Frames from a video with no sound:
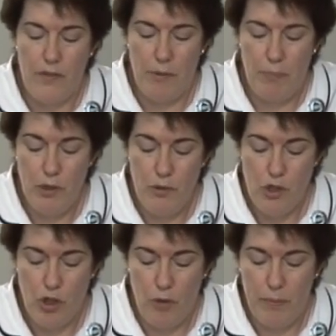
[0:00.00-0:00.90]
The blue
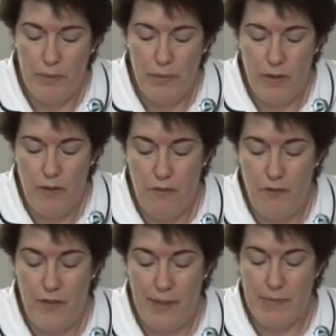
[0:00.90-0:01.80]
top
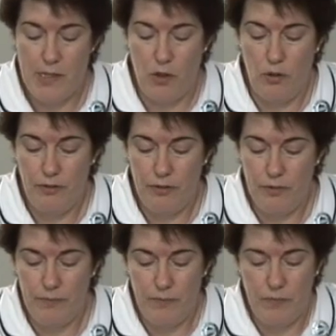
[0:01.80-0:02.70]
flips off,
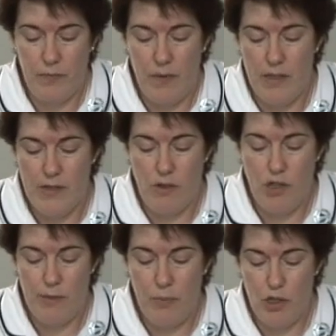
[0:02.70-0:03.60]
so
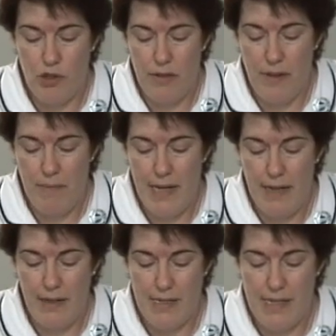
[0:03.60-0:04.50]
just put your
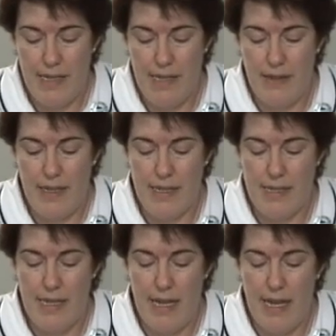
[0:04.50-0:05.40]
thumbnail underneath it